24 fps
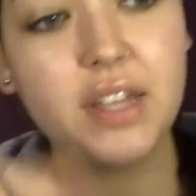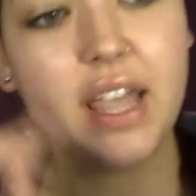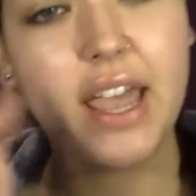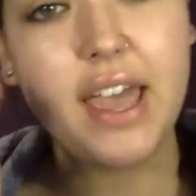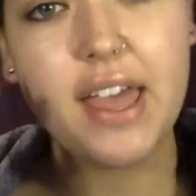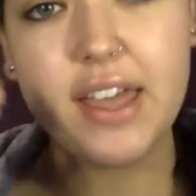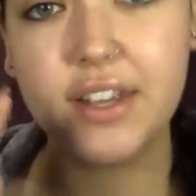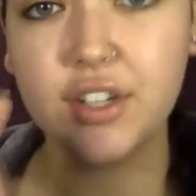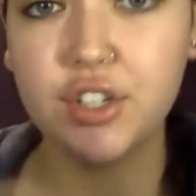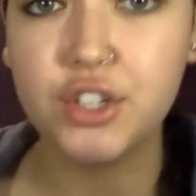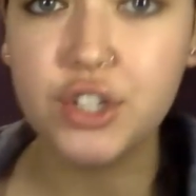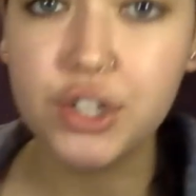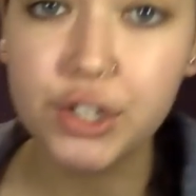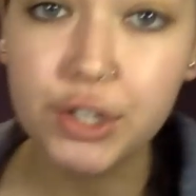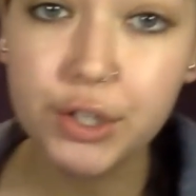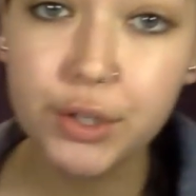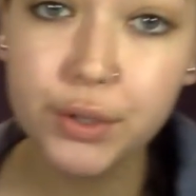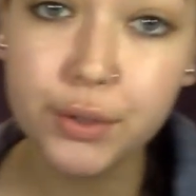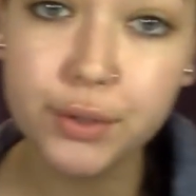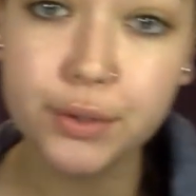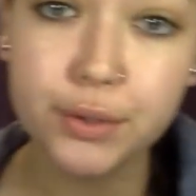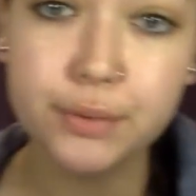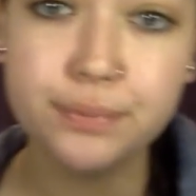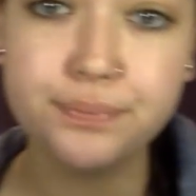and
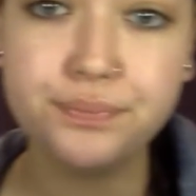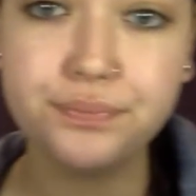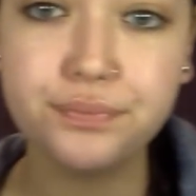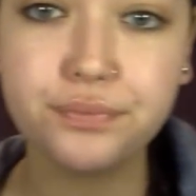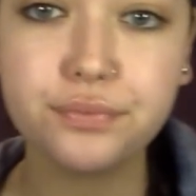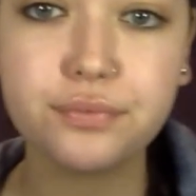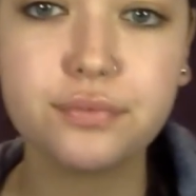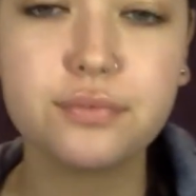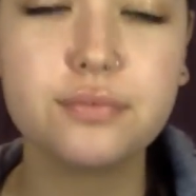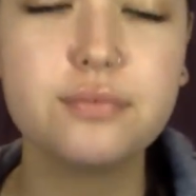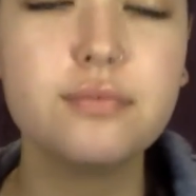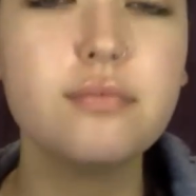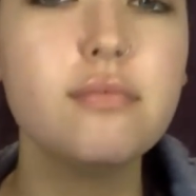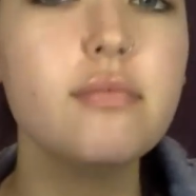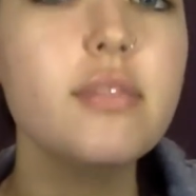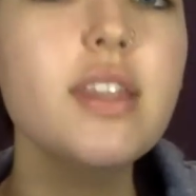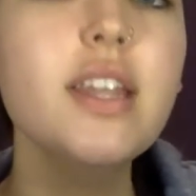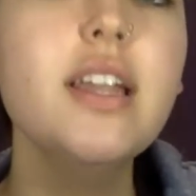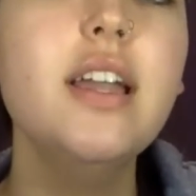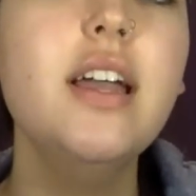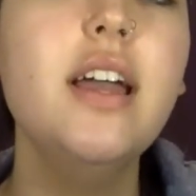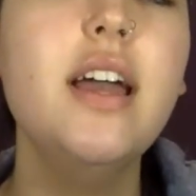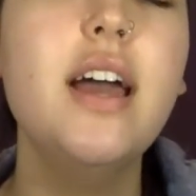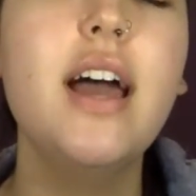2,
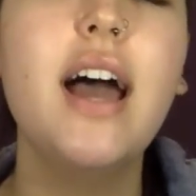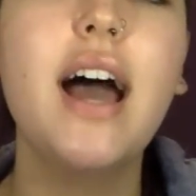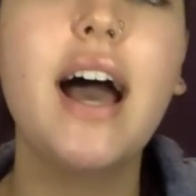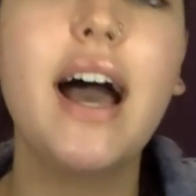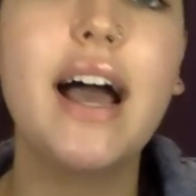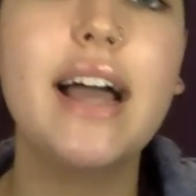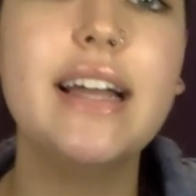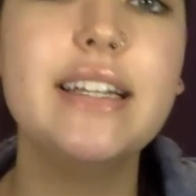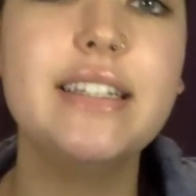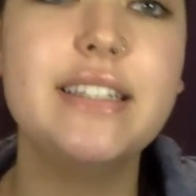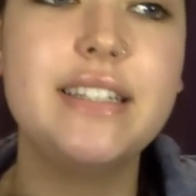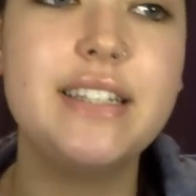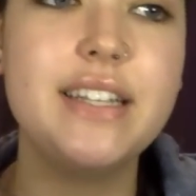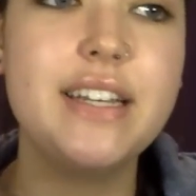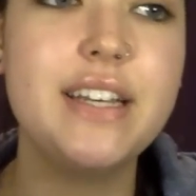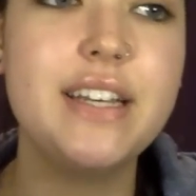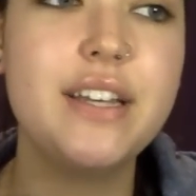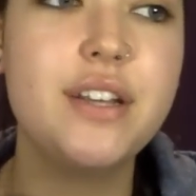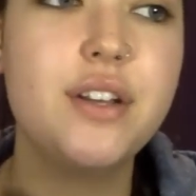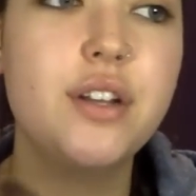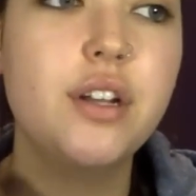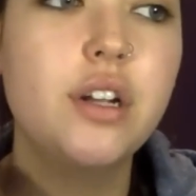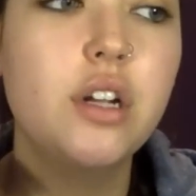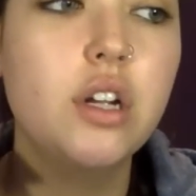I
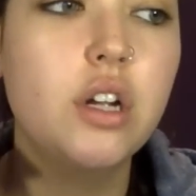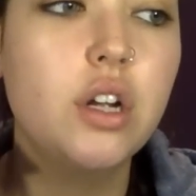did